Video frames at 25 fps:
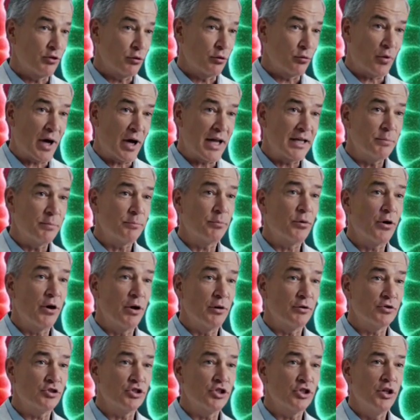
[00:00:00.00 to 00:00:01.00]
A few minutes
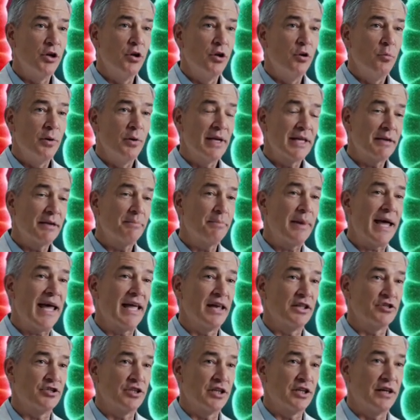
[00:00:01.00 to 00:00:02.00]
every hour is better
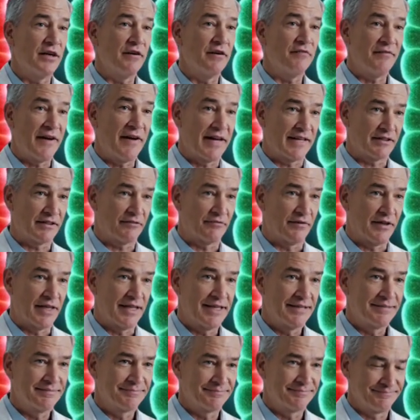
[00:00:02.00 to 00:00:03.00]
than one intense
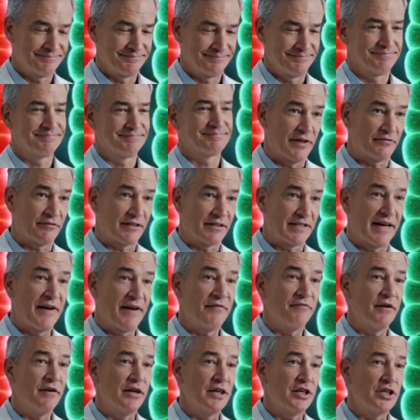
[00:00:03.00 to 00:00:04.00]
workout followed by
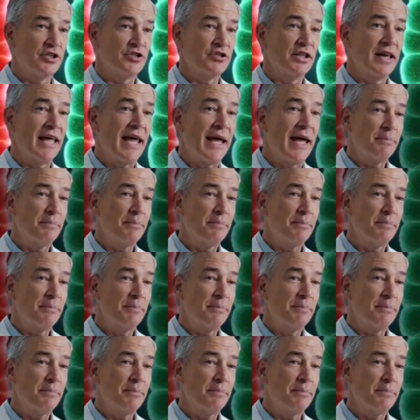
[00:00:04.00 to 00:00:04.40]
a full day